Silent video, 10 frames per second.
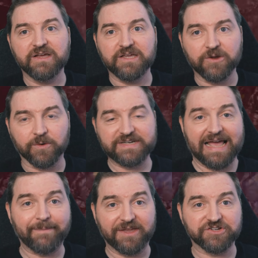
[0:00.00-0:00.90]
your
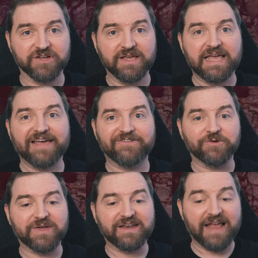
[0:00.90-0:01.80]
damage. If you
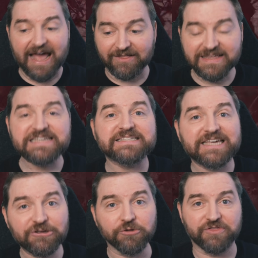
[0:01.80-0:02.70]
can at least
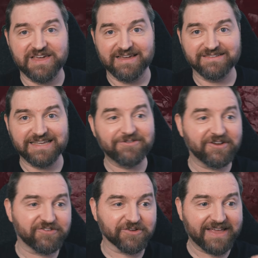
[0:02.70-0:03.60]
kill things, even
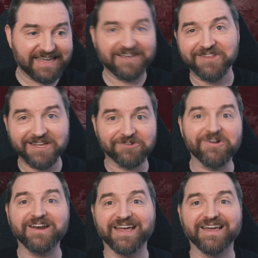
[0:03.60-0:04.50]
if you're like killing and
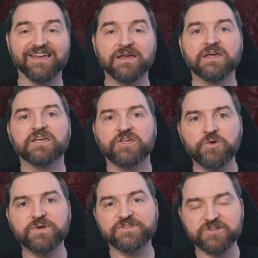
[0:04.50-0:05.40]
running,
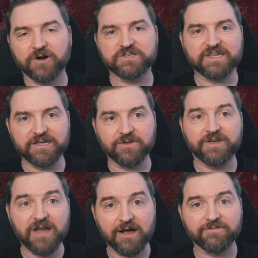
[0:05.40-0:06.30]
you can start to kill
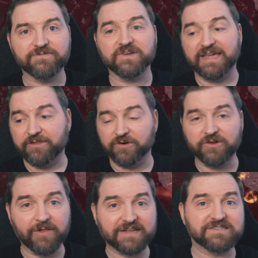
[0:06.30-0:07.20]
enough to either
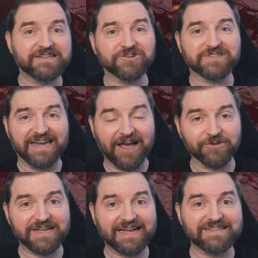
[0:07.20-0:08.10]
collect cinders and hell
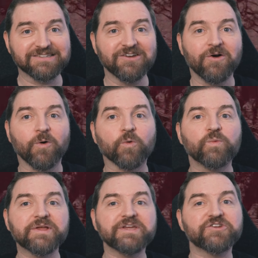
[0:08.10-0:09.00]
tides or
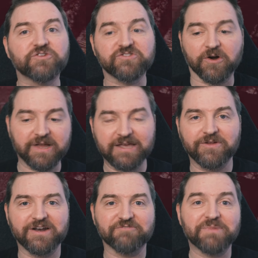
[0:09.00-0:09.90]
really start
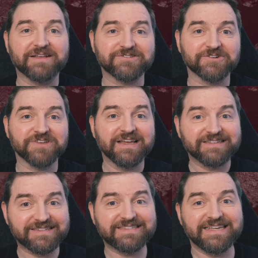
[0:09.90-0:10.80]
killing enough monsters
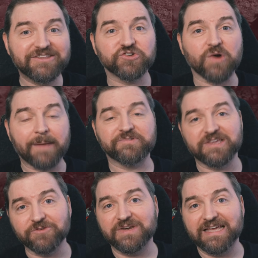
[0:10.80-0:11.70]
to see the drops
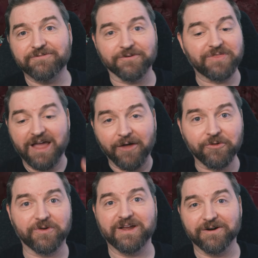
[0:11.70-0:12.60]
that you need for the
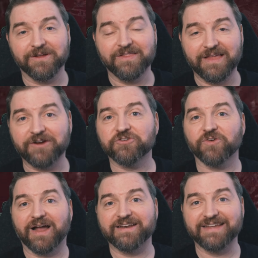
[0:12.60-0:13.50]
other gear that you're
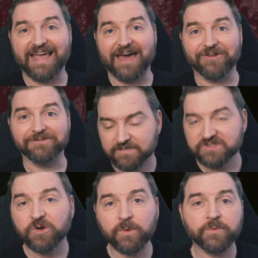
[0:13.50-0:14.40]
trying to gather.
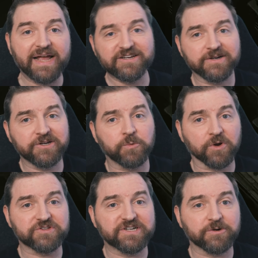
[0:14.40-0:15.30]
So when we're entering a new
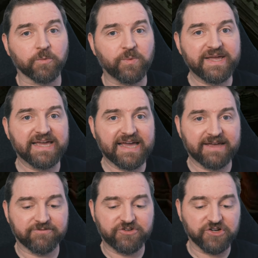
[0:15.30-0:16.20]
world tier, we
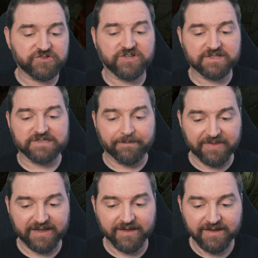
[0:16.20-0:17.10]
have just done
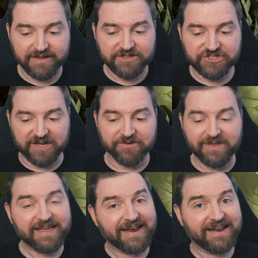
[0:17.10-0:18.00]
something
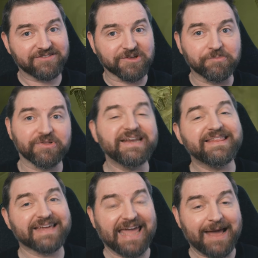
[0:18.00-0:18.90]
generally, and it's completing
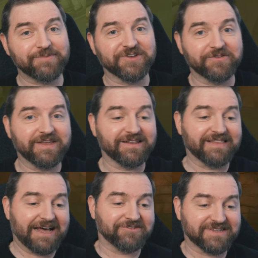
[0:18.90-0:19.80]
the capstone that
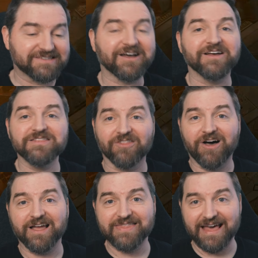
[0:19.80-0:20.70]
allows us to
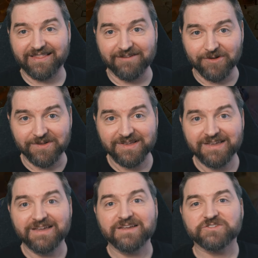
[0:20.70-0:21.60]
unlock that level.
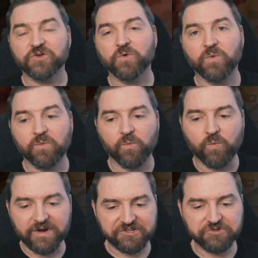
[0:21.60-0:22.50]
So
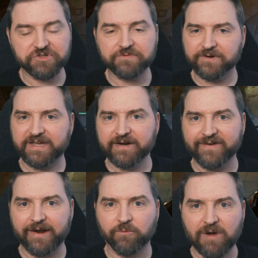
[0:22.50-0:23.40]
what do you do for
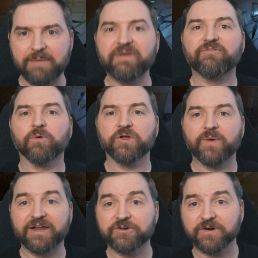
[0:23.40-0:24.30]
gearing right before you enter a